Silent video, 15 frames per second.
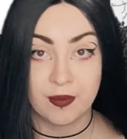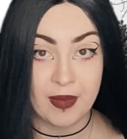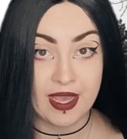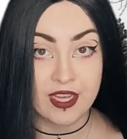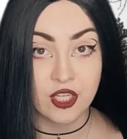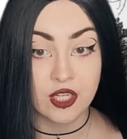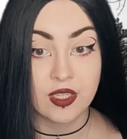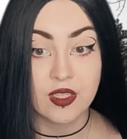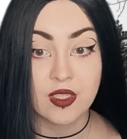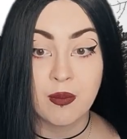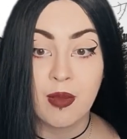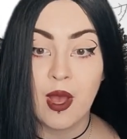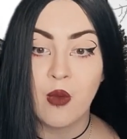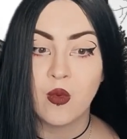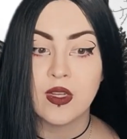patients,
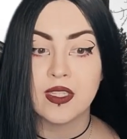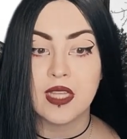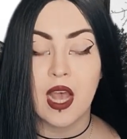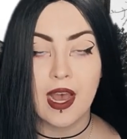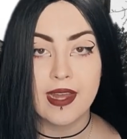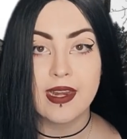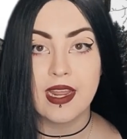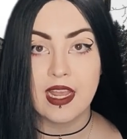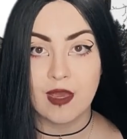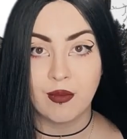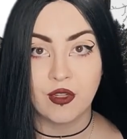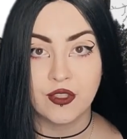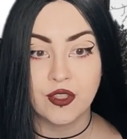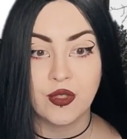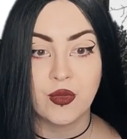but was
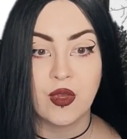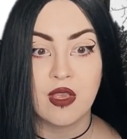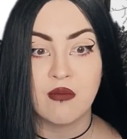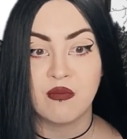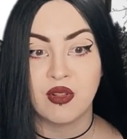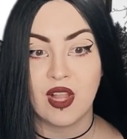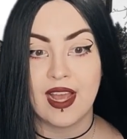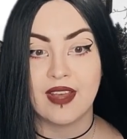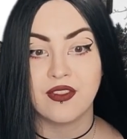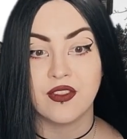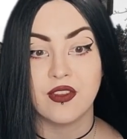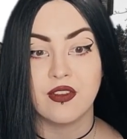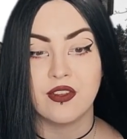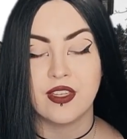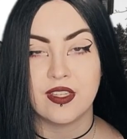unable to implant
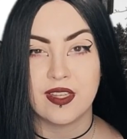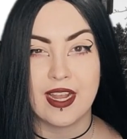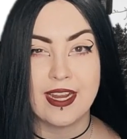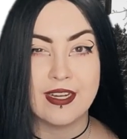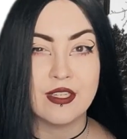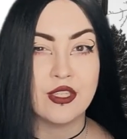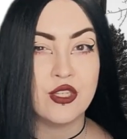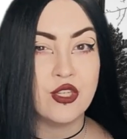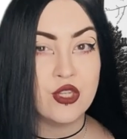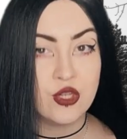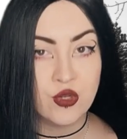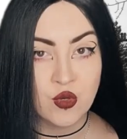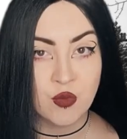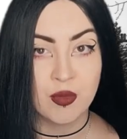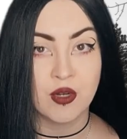the desired
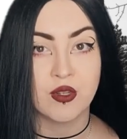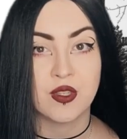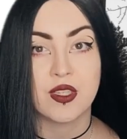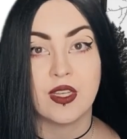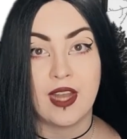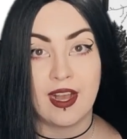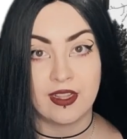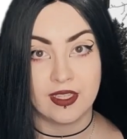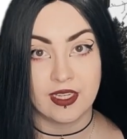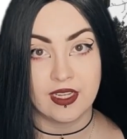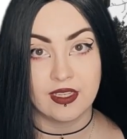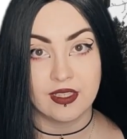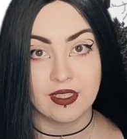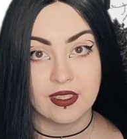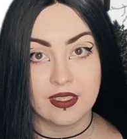new
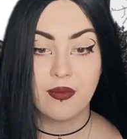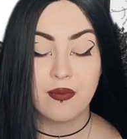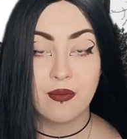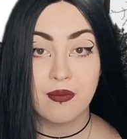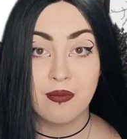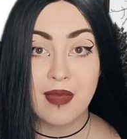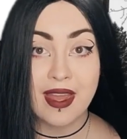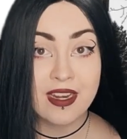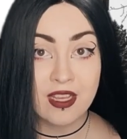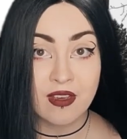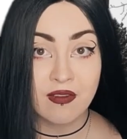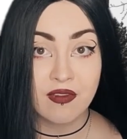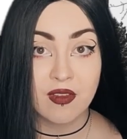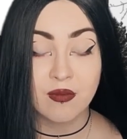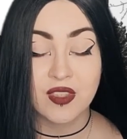personalities. Many
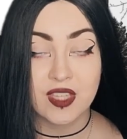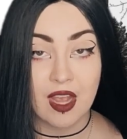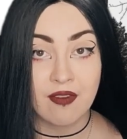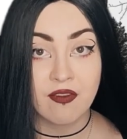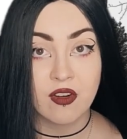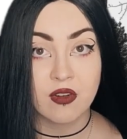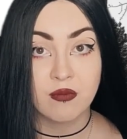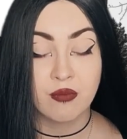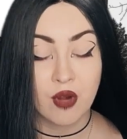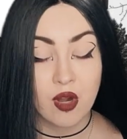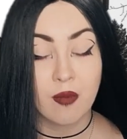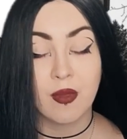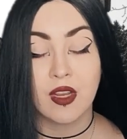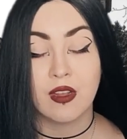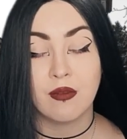of them suffered
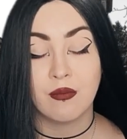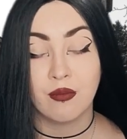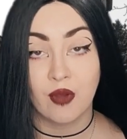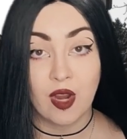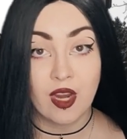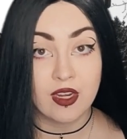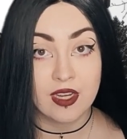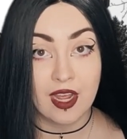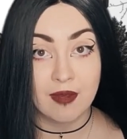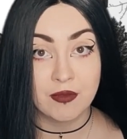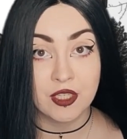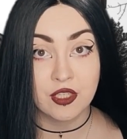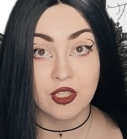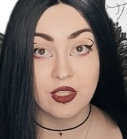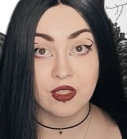permanent brain
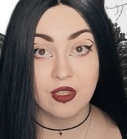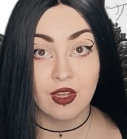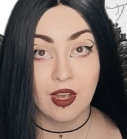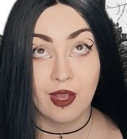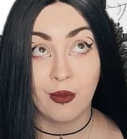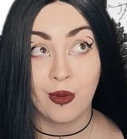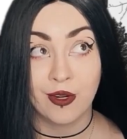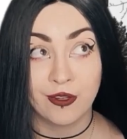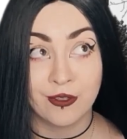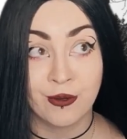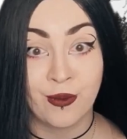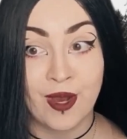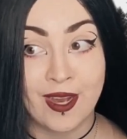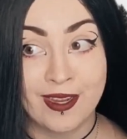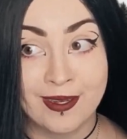damage. I wonder
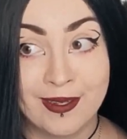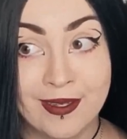why.